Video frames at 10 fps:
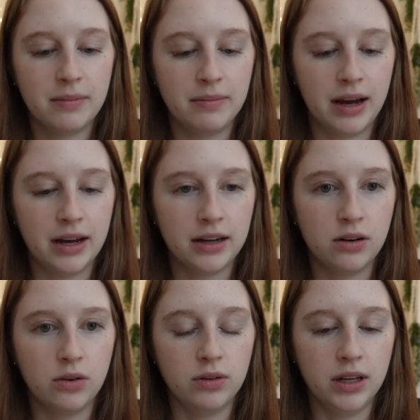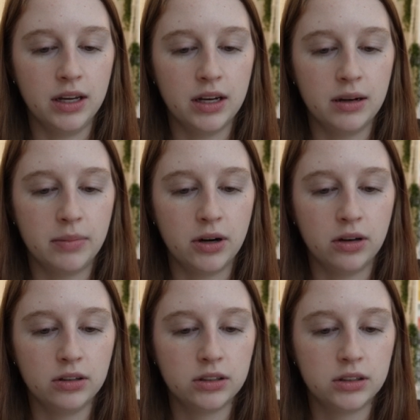Magnolia
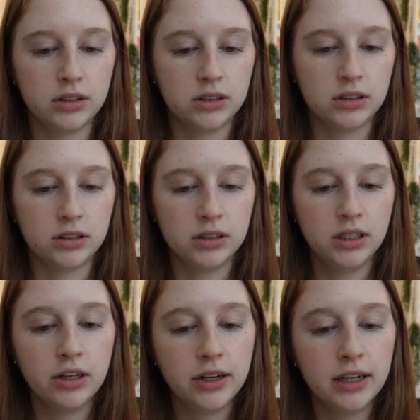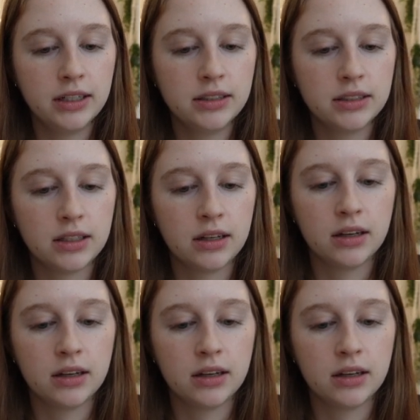Parks series.